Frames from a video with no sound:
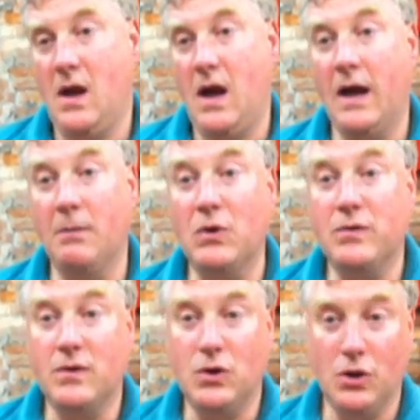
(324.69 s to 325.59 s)

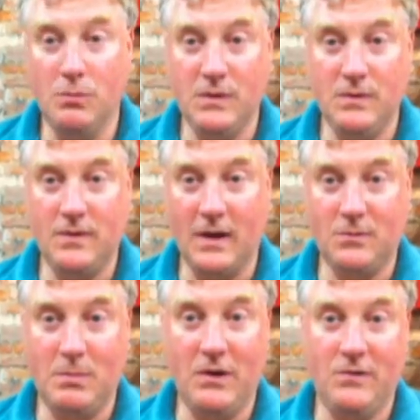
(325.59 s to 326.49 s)
animals and humans
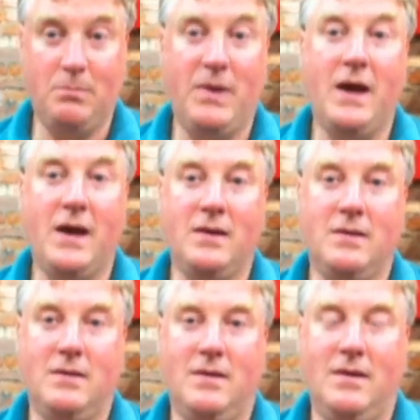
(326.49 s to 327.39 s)
experience pain
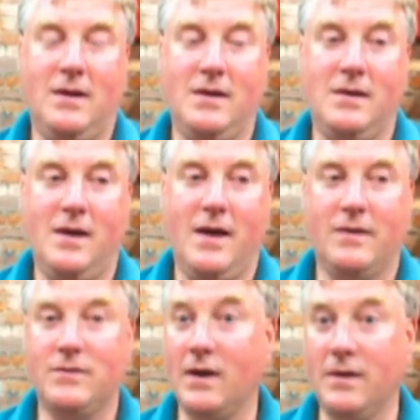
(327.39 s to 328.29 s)
in
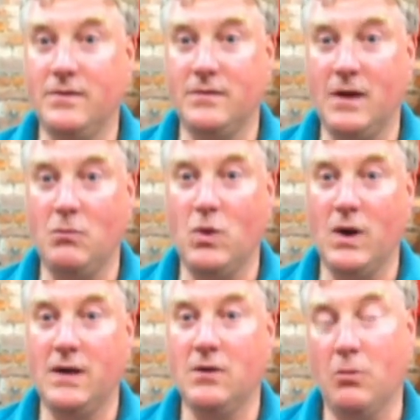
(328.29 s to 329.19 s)
exactly the same
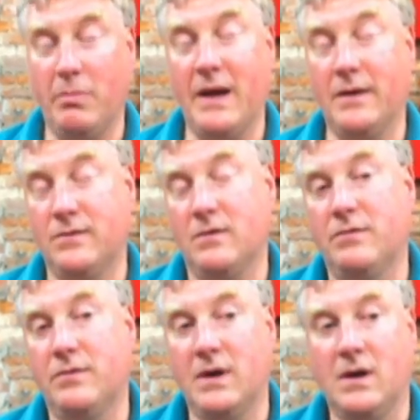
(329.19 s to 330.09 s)
way, or pain and
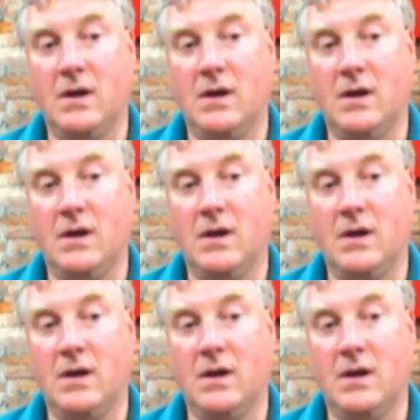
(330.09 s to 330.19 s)
suffering